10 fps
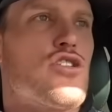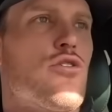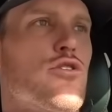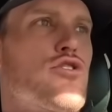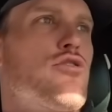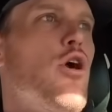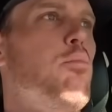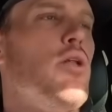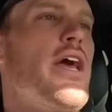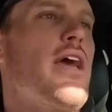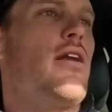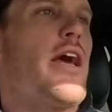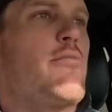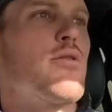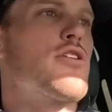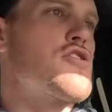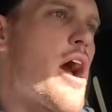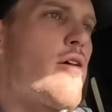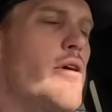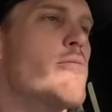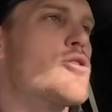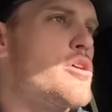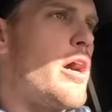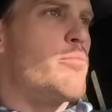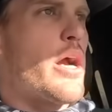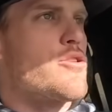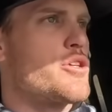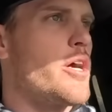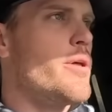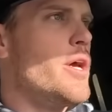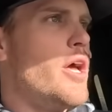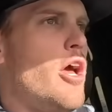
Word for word: So they'll, they'll plant like brook trout, rainbow trout, brown trout.